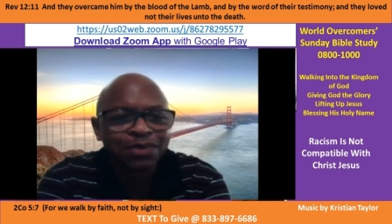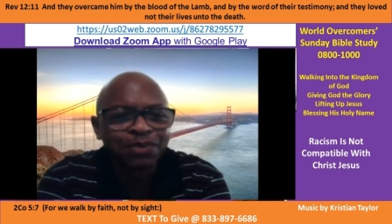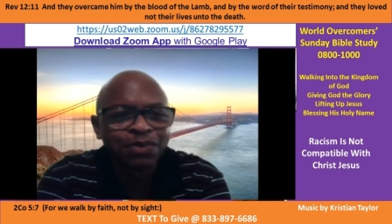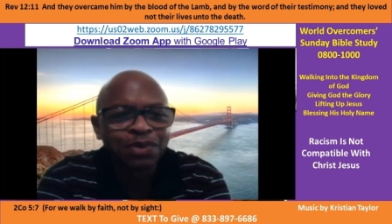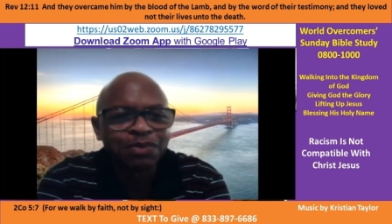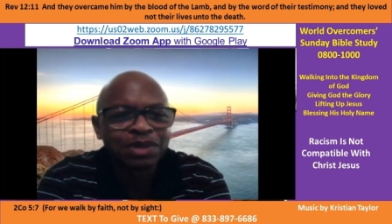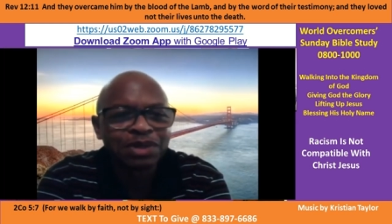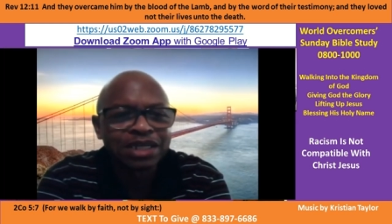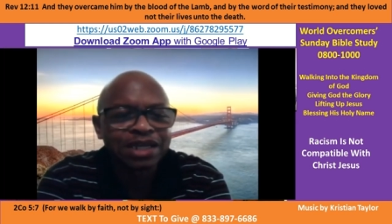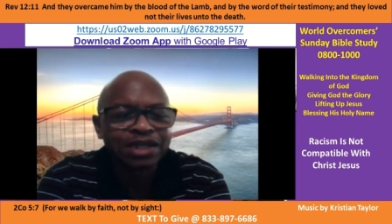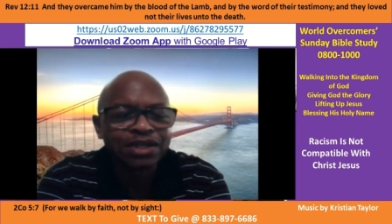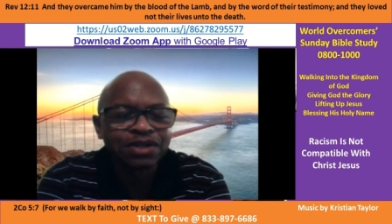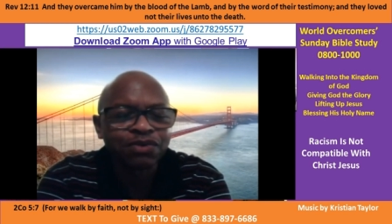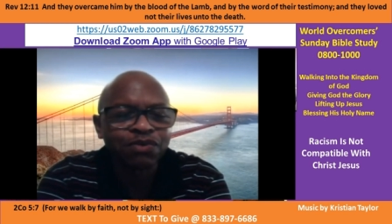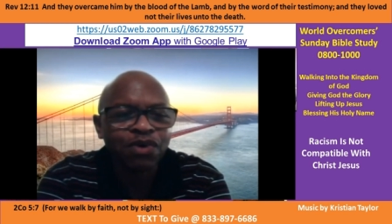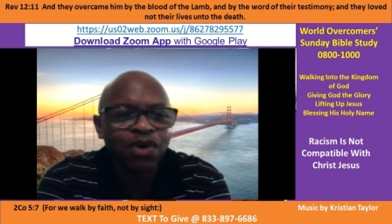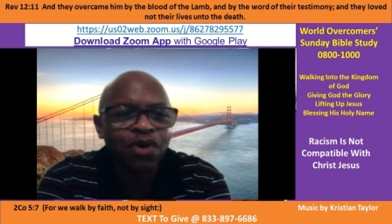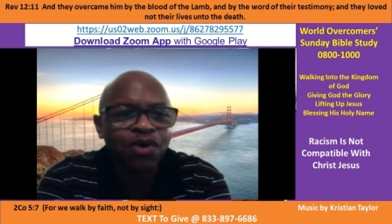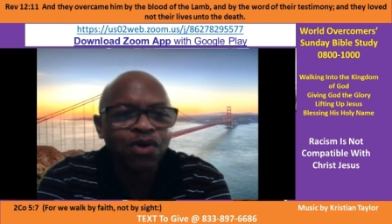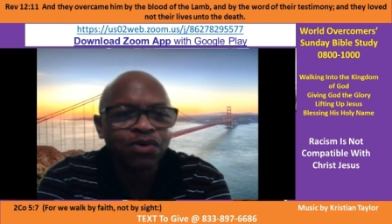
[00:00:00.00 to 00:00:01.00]
we've been getting the
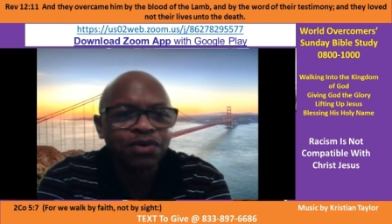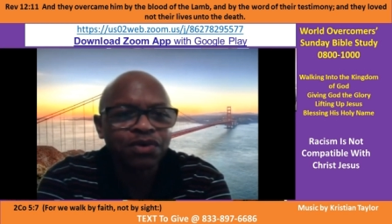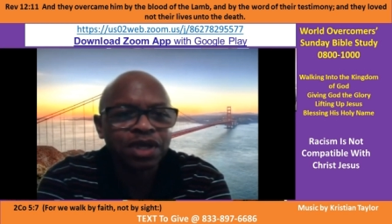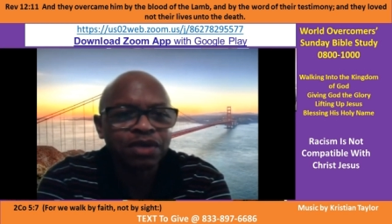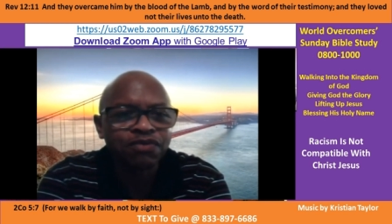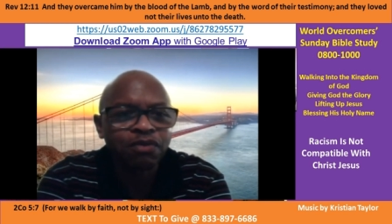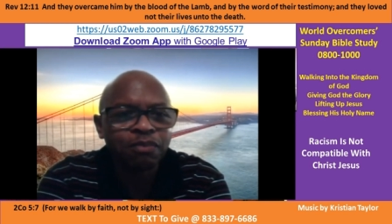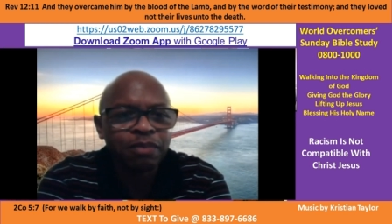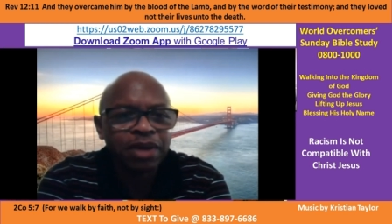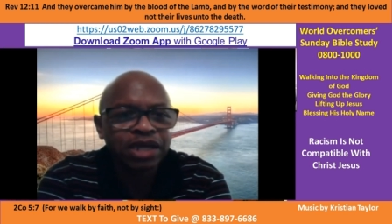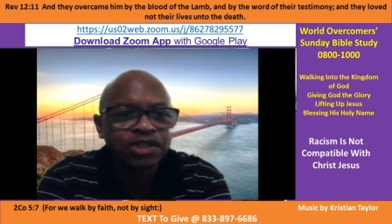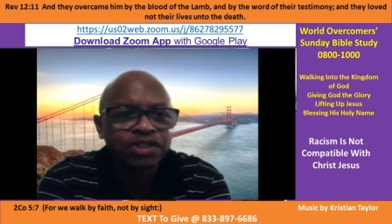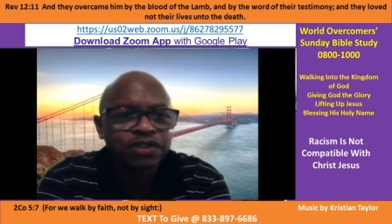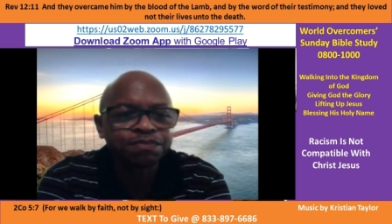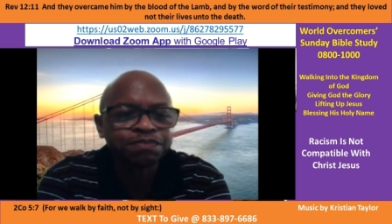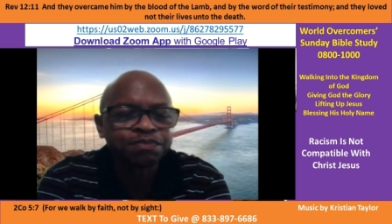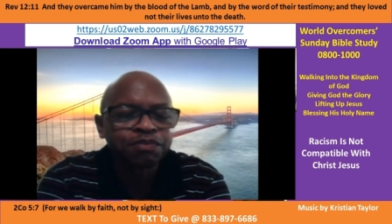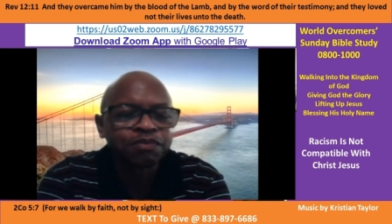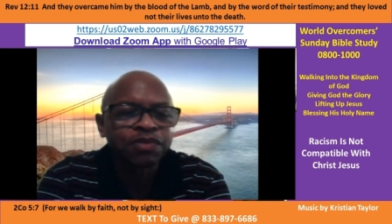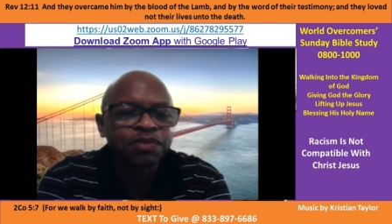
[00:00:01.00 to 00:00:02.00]
wrong information.
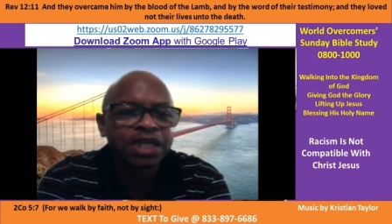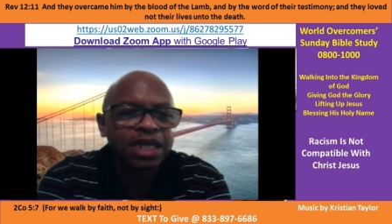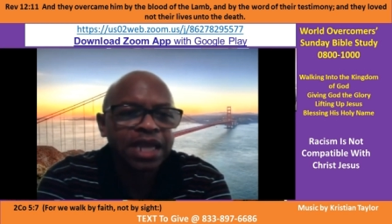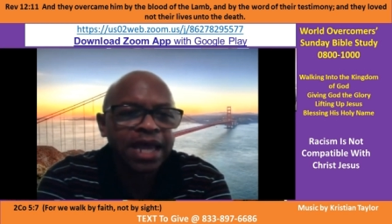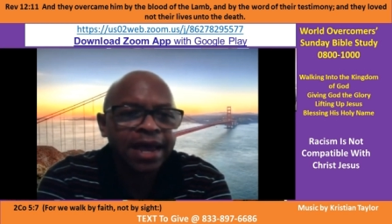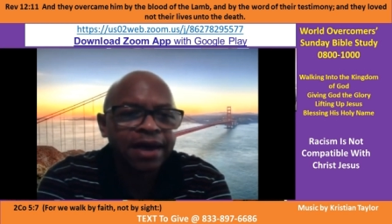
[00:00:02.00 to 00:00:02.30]
Yeah.